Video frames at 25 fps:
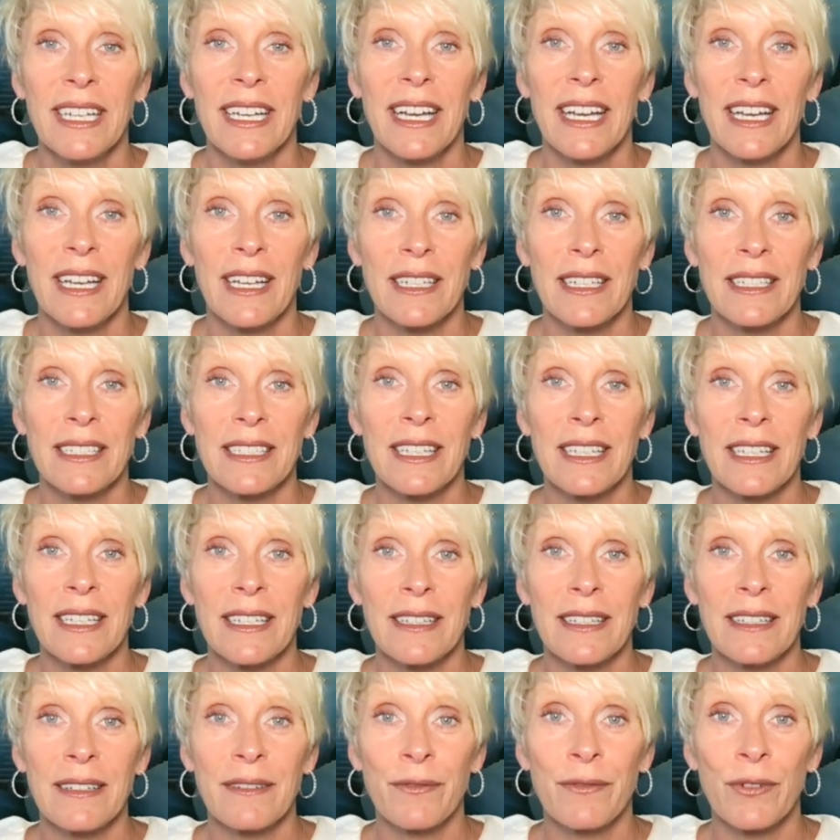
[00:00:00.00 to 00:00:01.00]
And
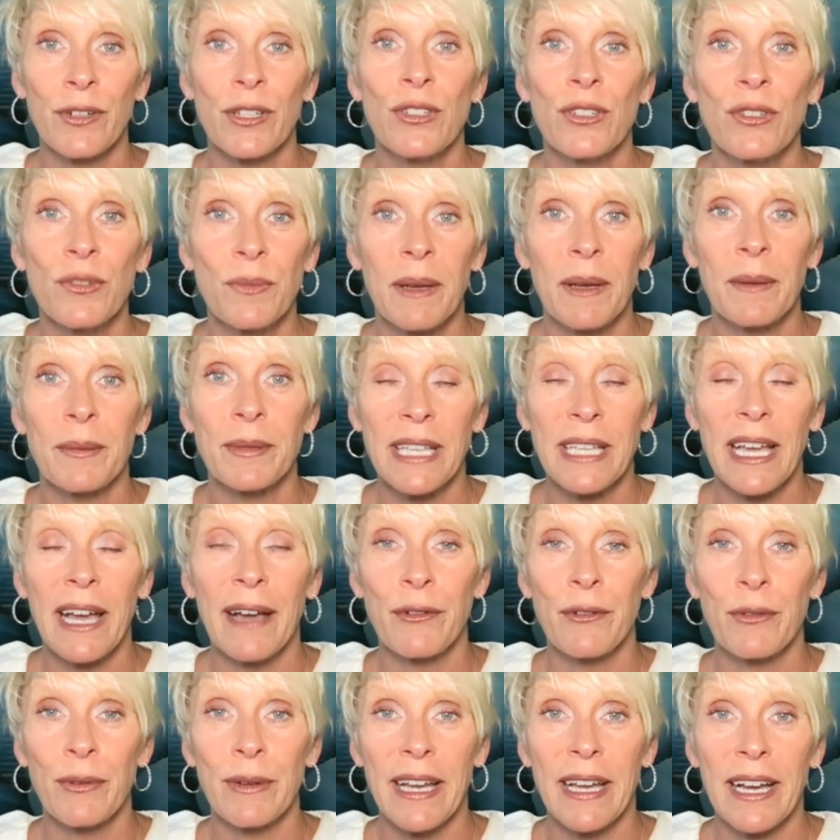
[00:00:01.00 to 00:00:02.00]
for you to be able to
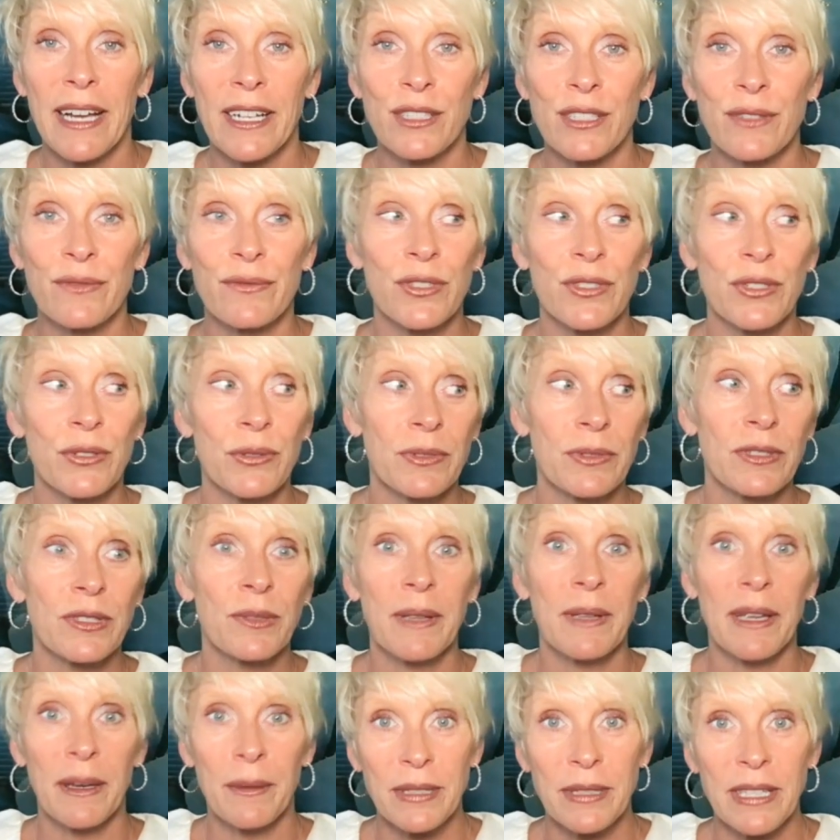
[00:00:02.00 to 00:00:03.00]
have a reaction, for you to
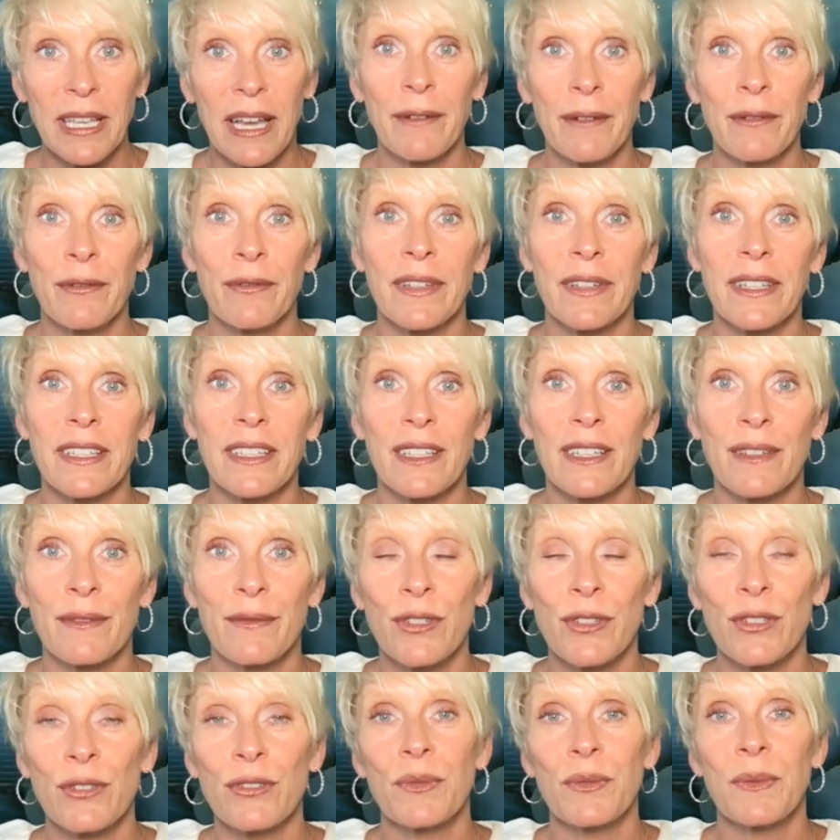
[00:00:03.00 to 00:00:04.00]
be able to have a feeling,
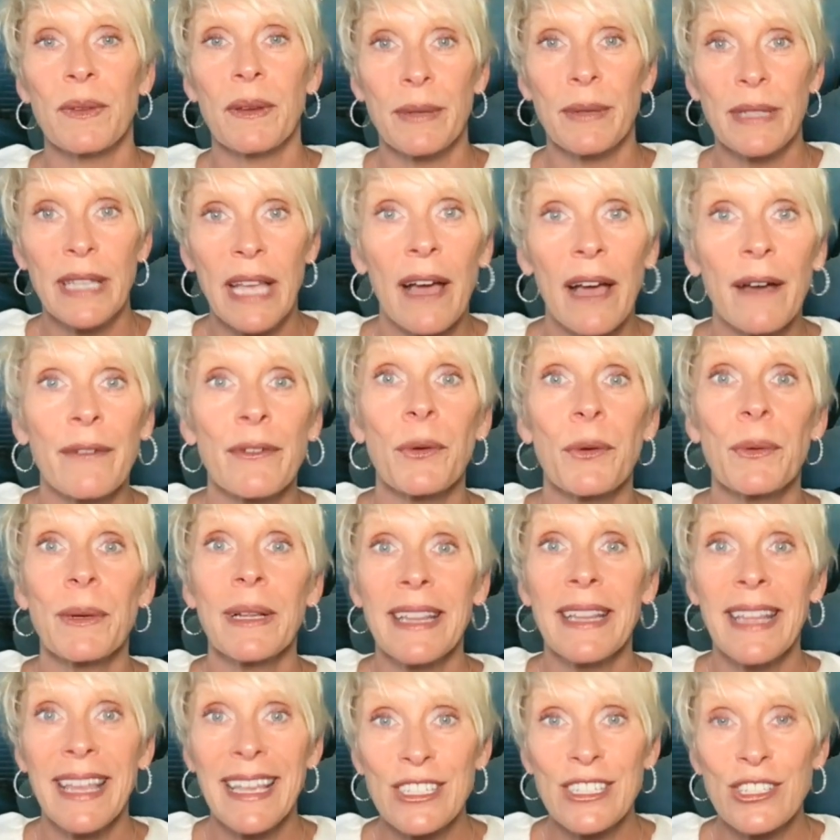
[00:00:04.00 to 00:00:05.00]
for you to be able to have a
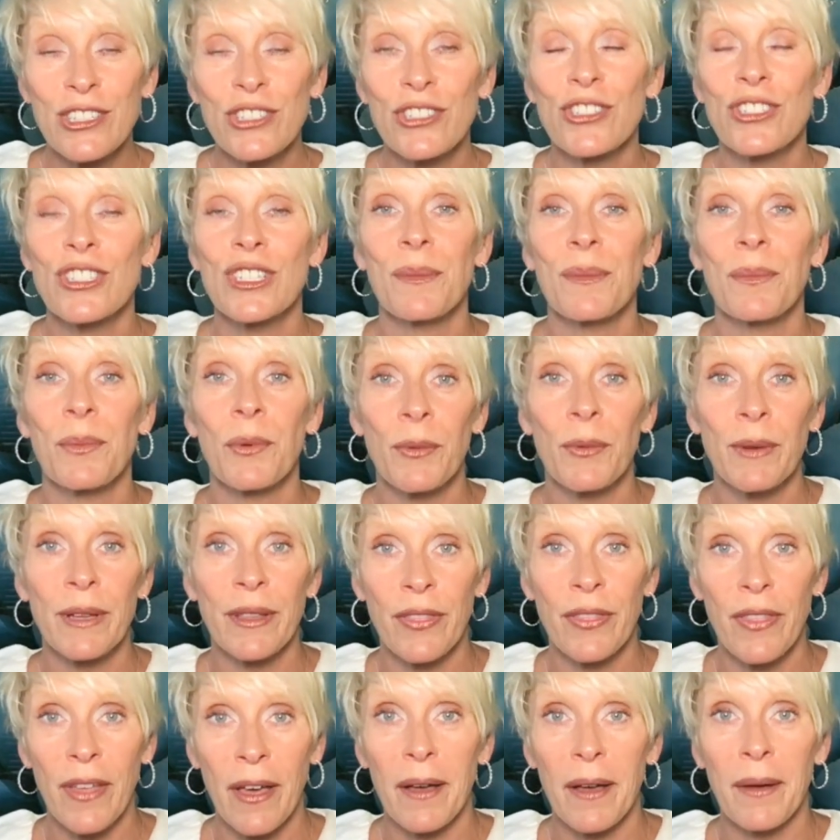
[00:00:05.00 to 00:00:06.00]
relationship
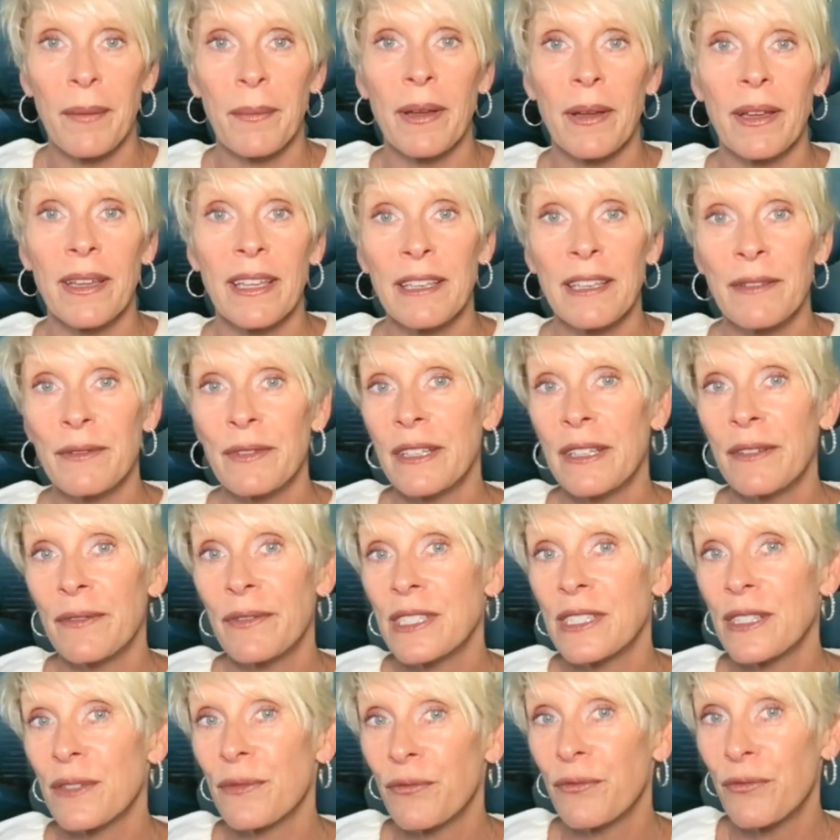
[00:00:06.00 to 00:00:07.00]
with them, even if
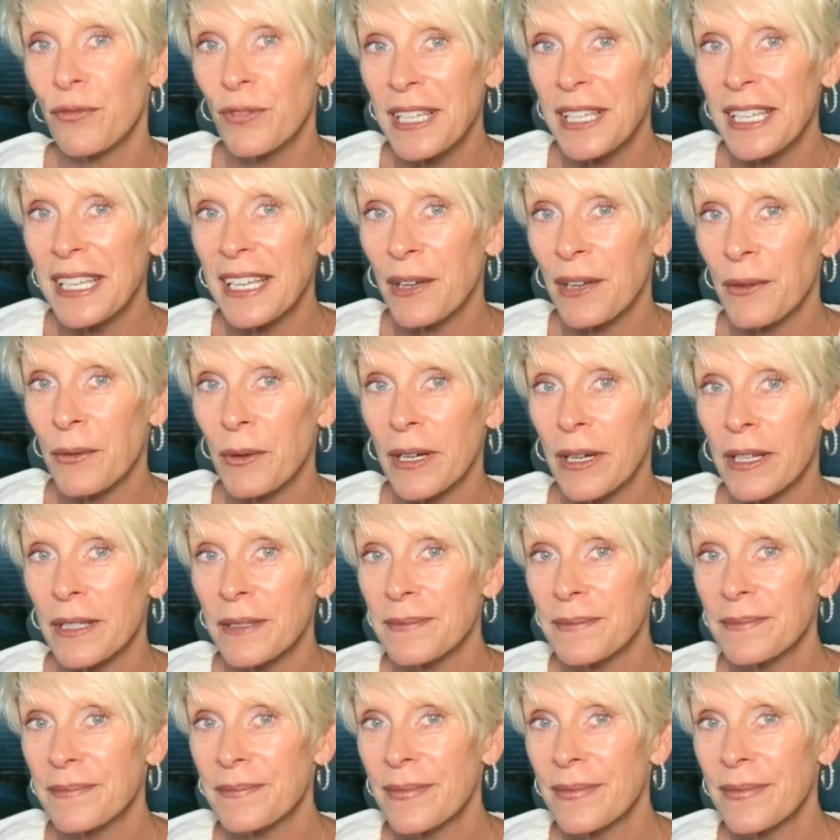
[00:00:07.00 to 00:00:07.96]
it's a fleeting one.